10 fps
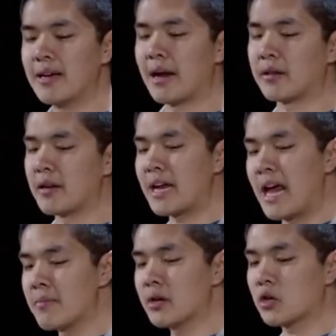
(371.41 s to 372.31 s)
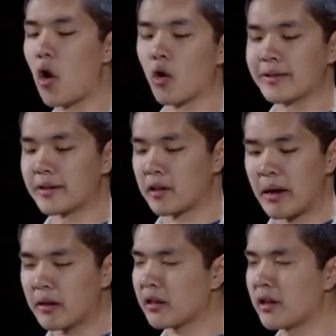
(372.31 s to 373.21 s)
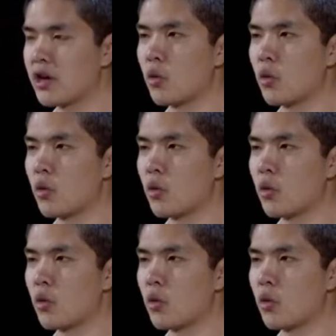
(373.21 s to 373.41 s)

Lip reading: I see name space,